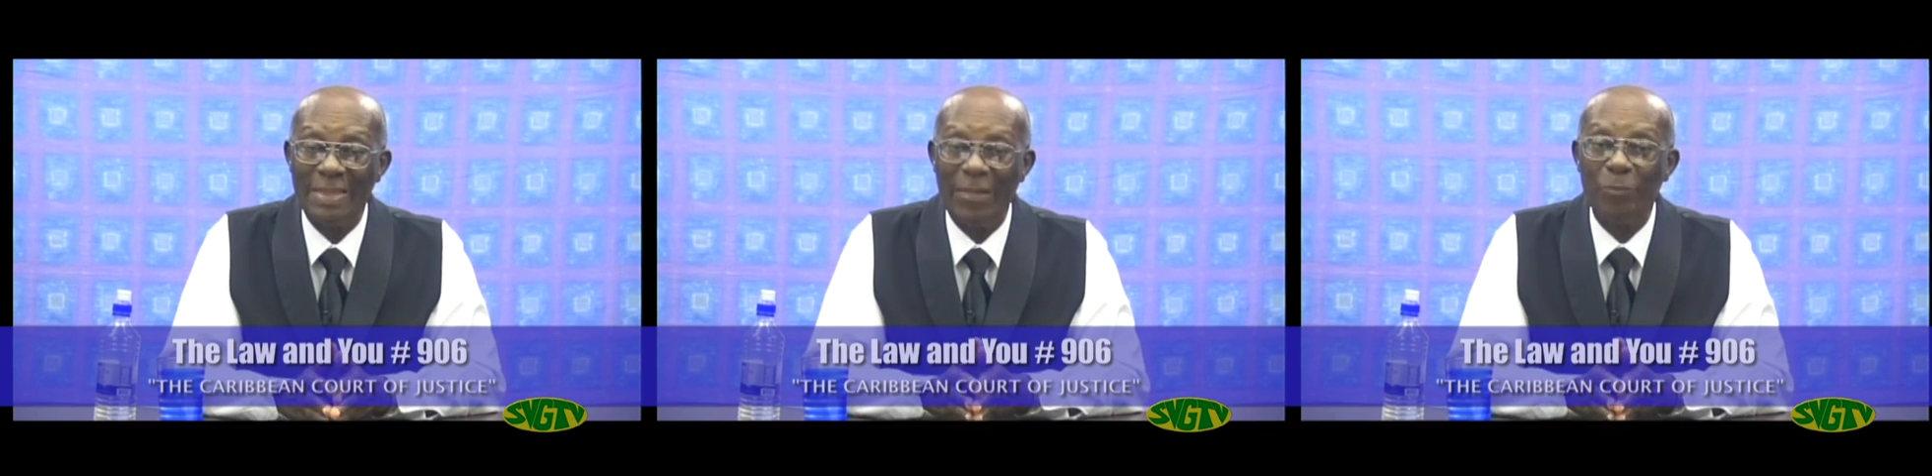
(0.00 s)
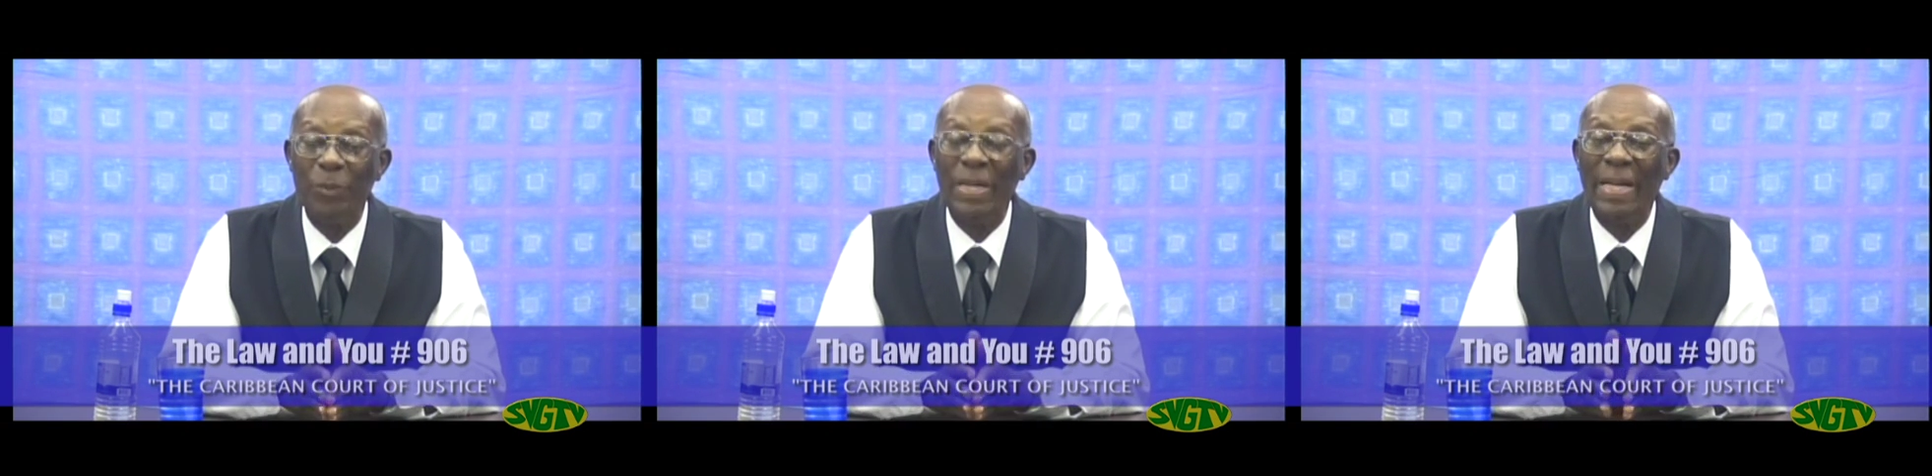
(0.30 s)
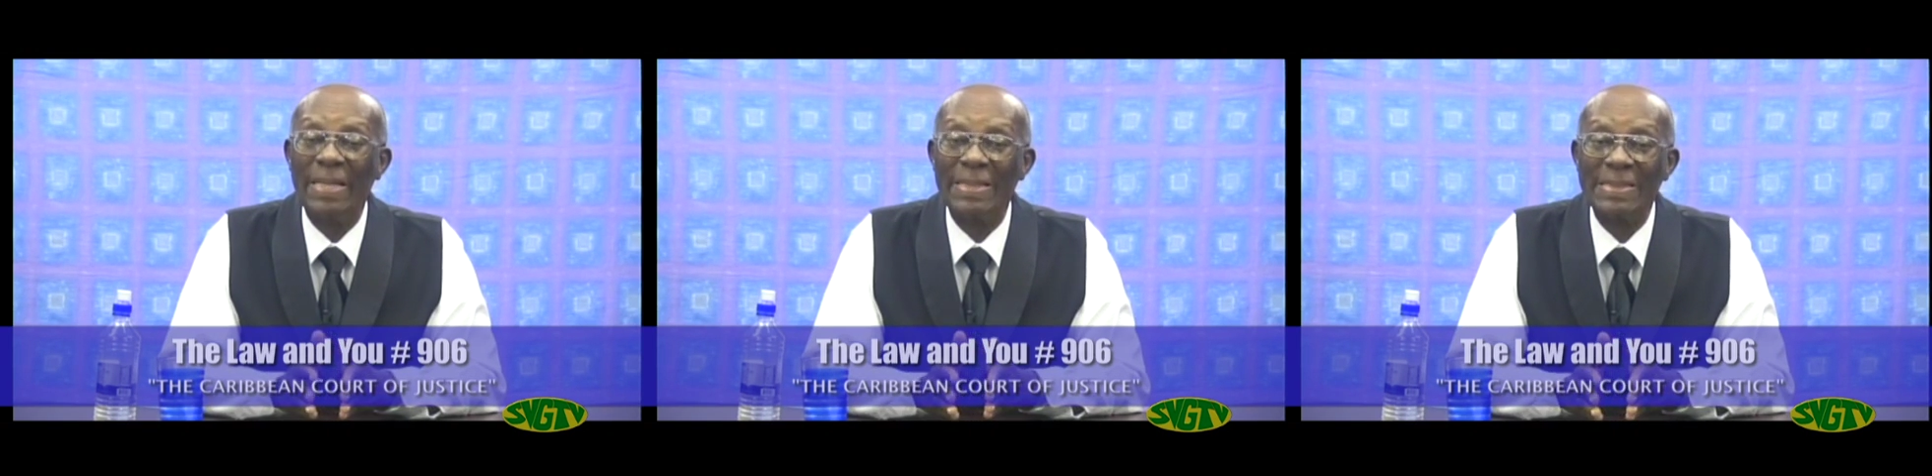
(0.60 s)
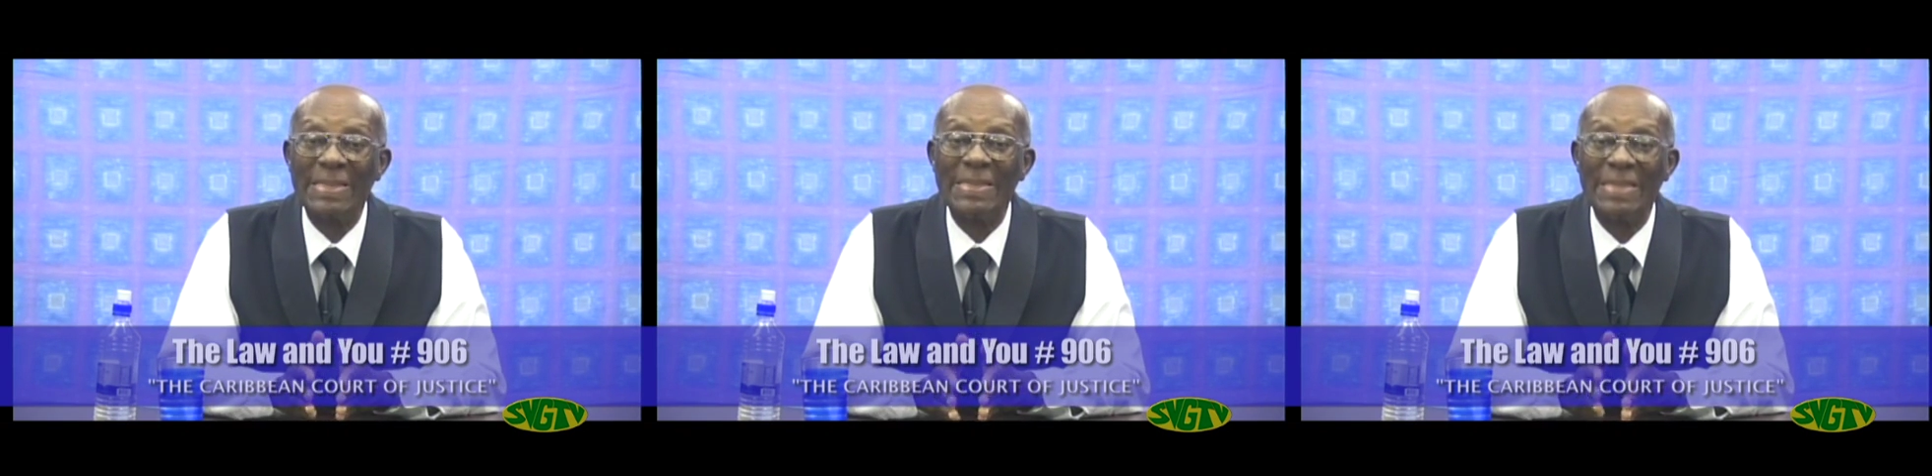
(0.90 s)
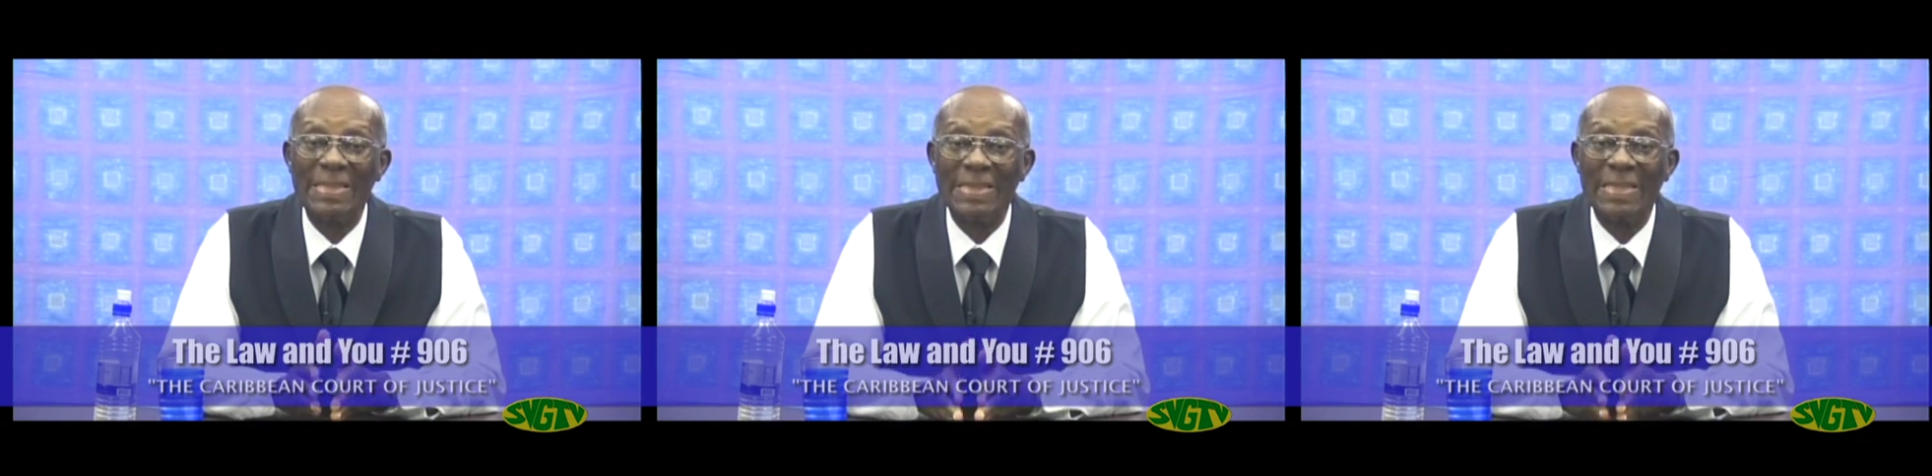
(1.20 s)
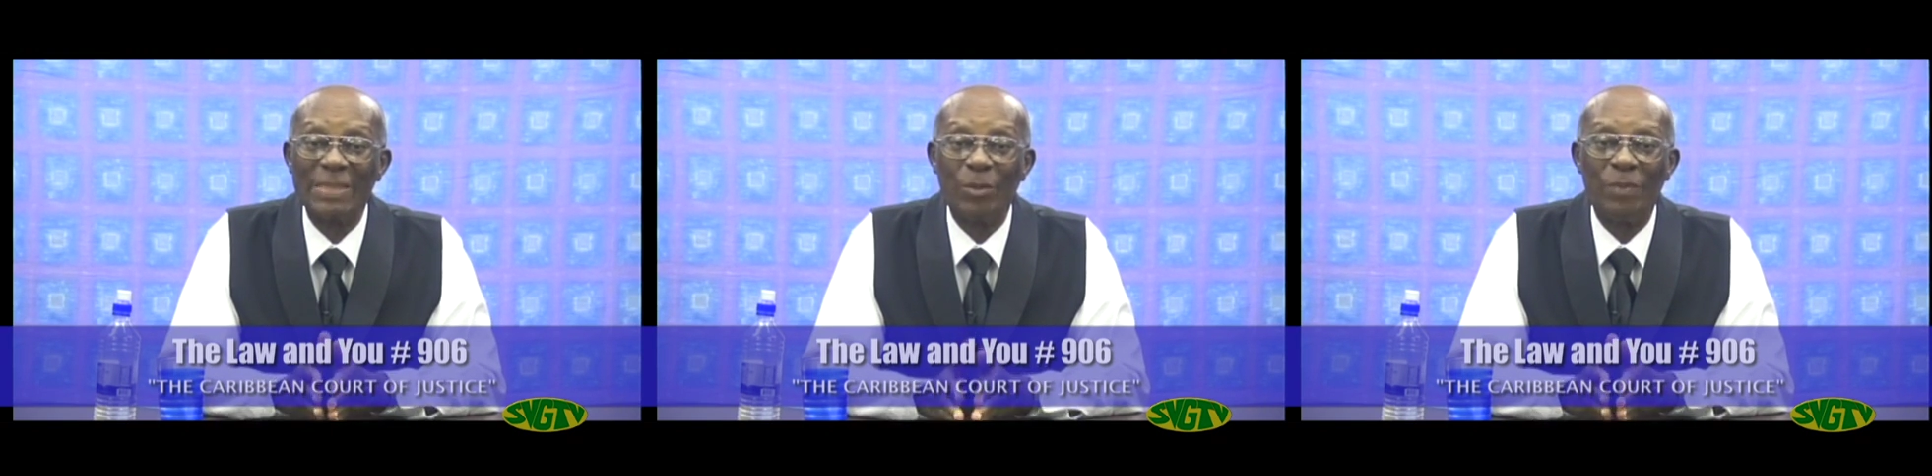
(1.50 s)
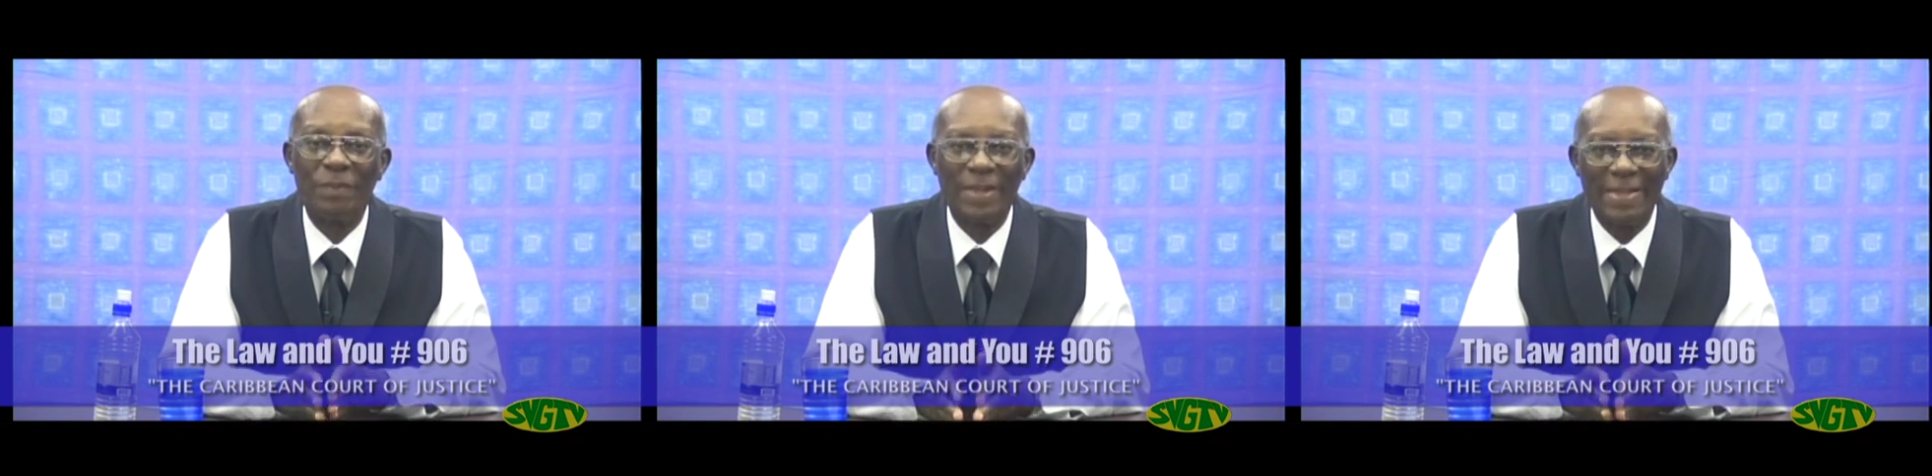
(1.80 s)
if we had the CCJ as
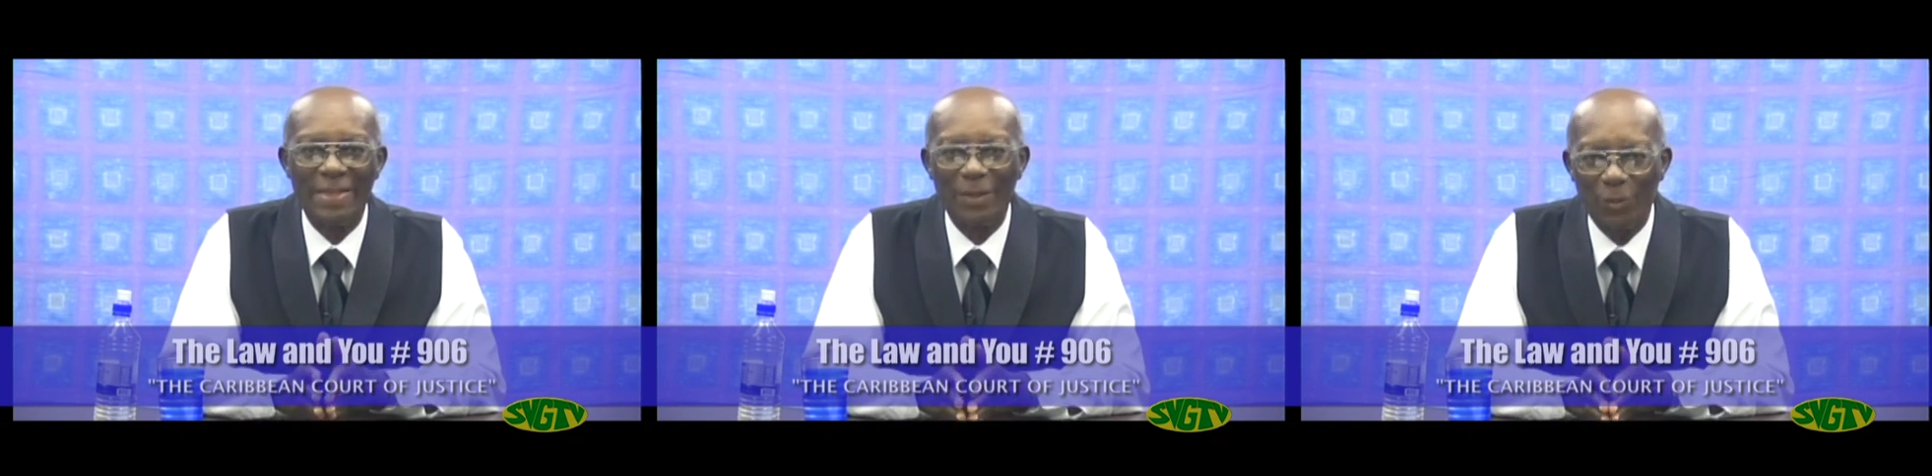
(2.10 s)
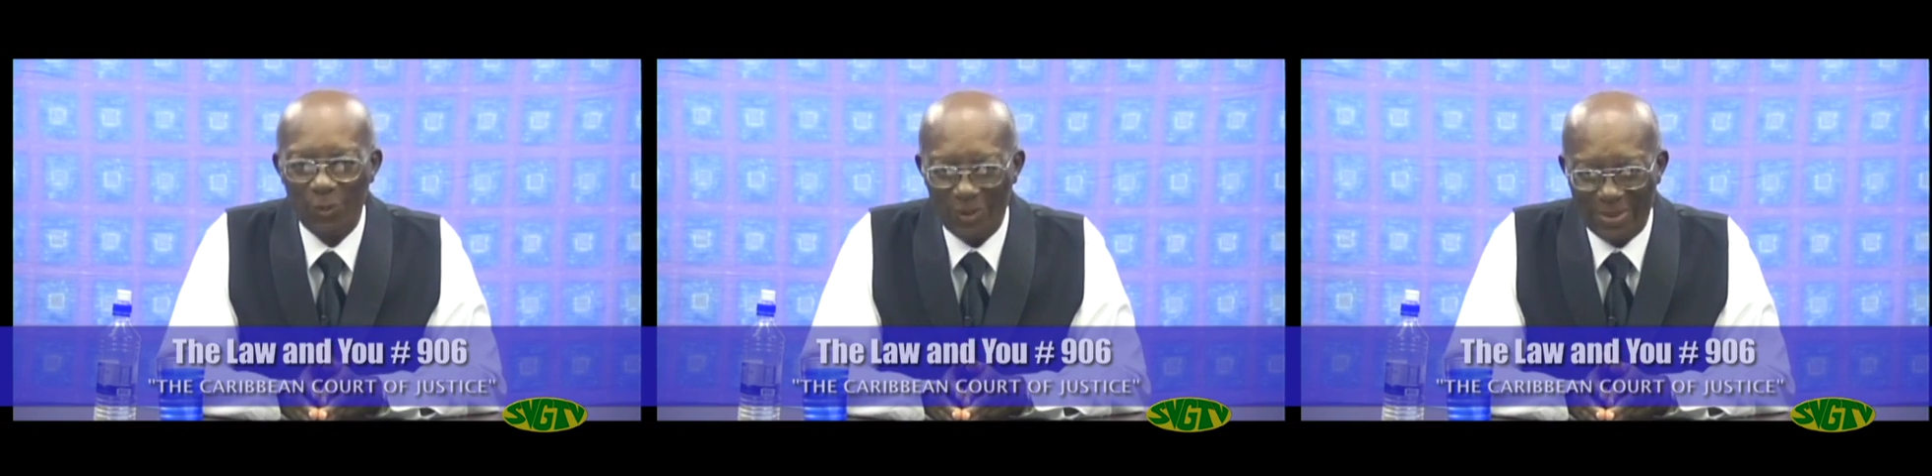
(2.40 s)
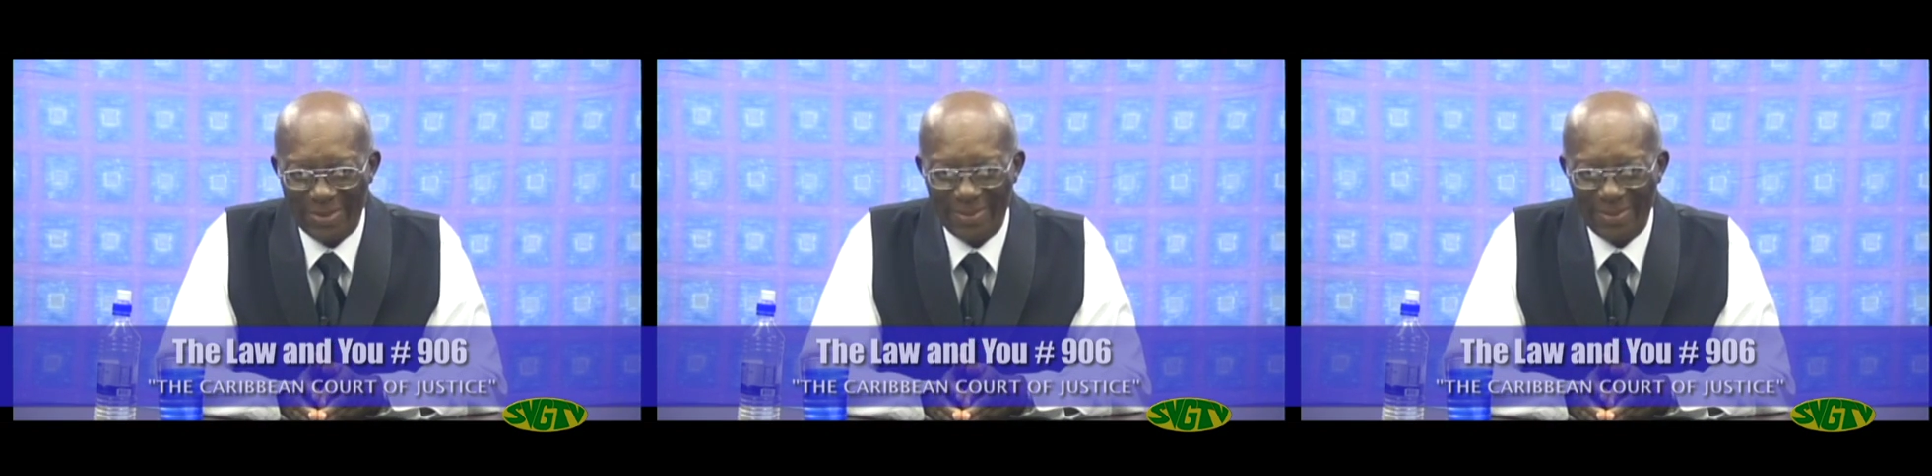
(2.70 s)
our final court